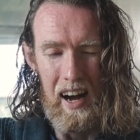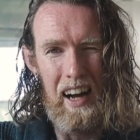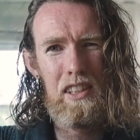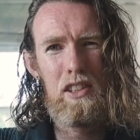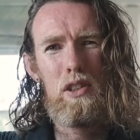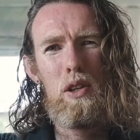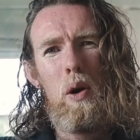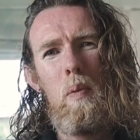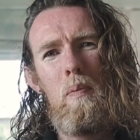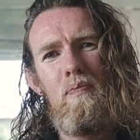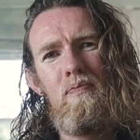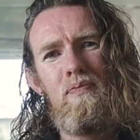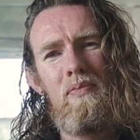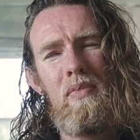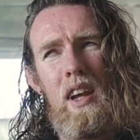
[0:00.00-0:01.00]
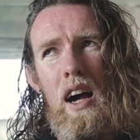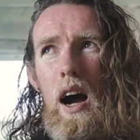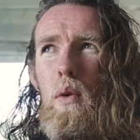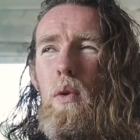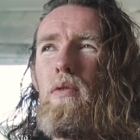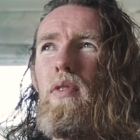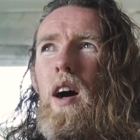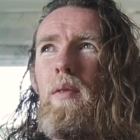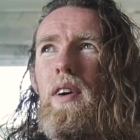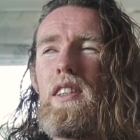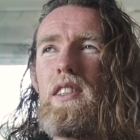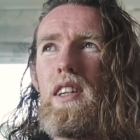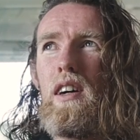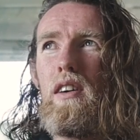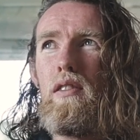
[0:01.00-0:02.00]
And so I would find
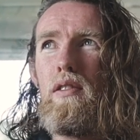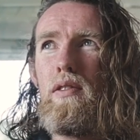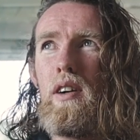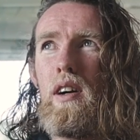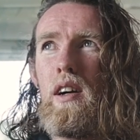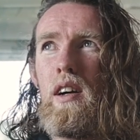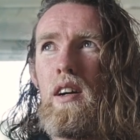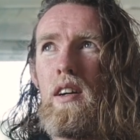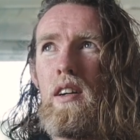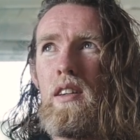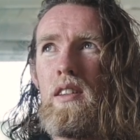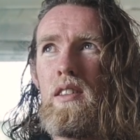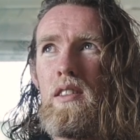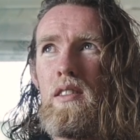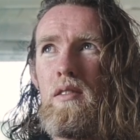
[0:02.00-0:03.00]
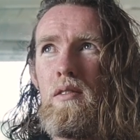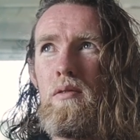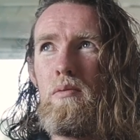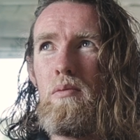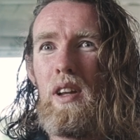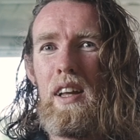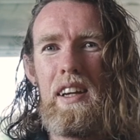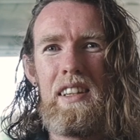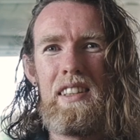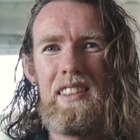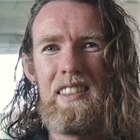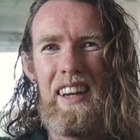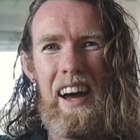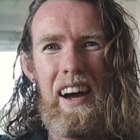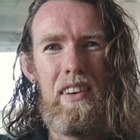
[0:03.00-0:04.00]
myself
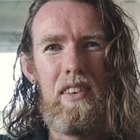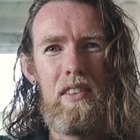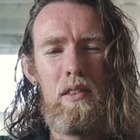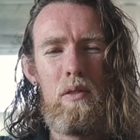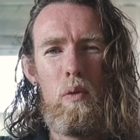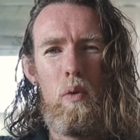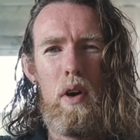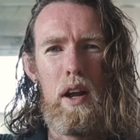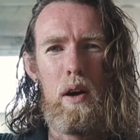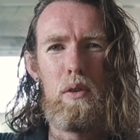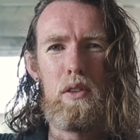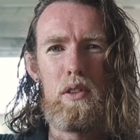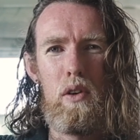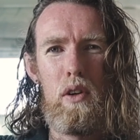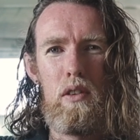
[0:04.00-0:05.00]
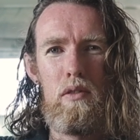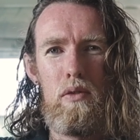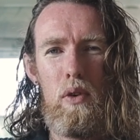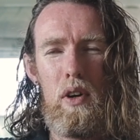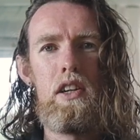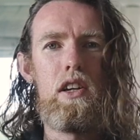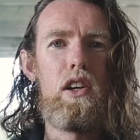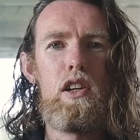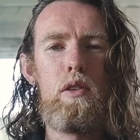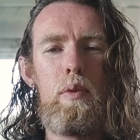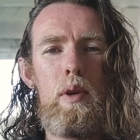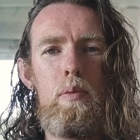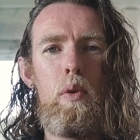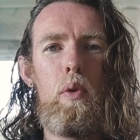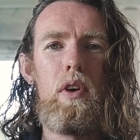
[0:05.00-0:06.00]
playing down what I was going for. Like
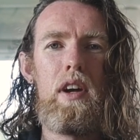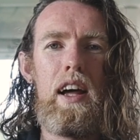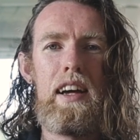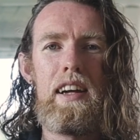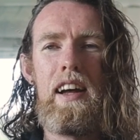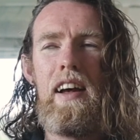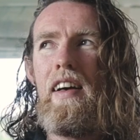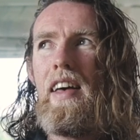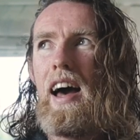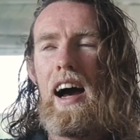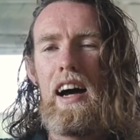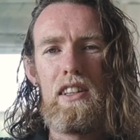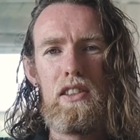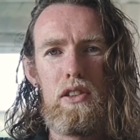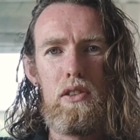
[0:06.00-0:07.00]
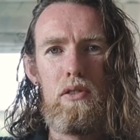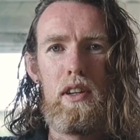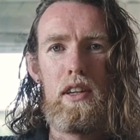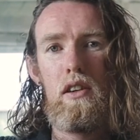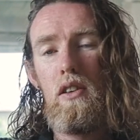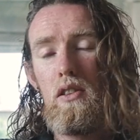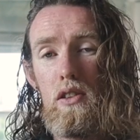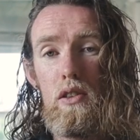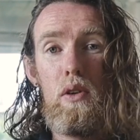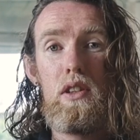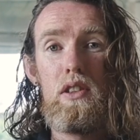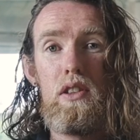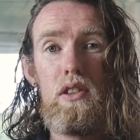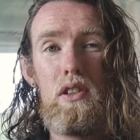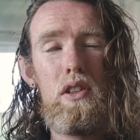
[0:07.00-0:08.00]
people would like ask you like, oh, so
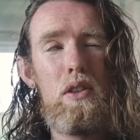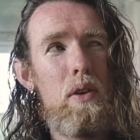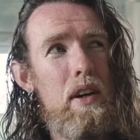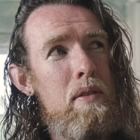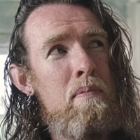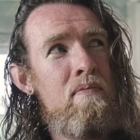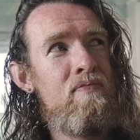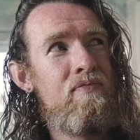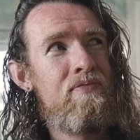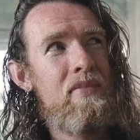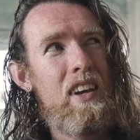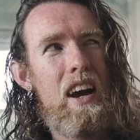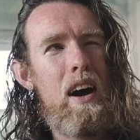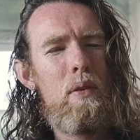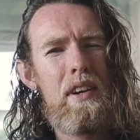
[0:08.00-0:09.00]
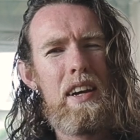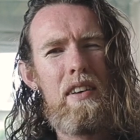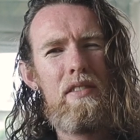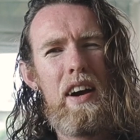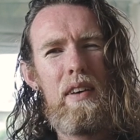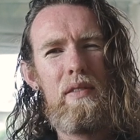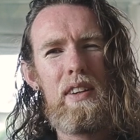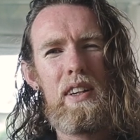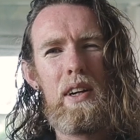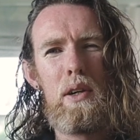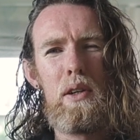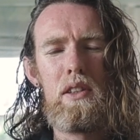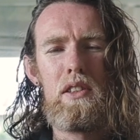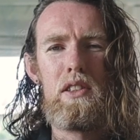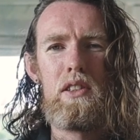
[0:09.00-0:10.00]
what do you do? And I would never have the
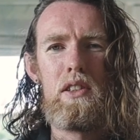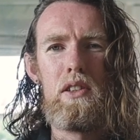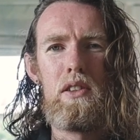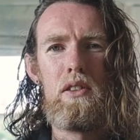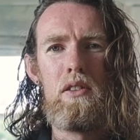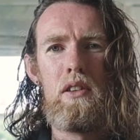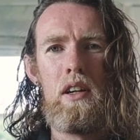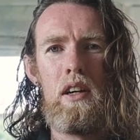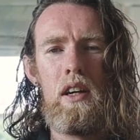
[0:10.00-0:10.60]
courage to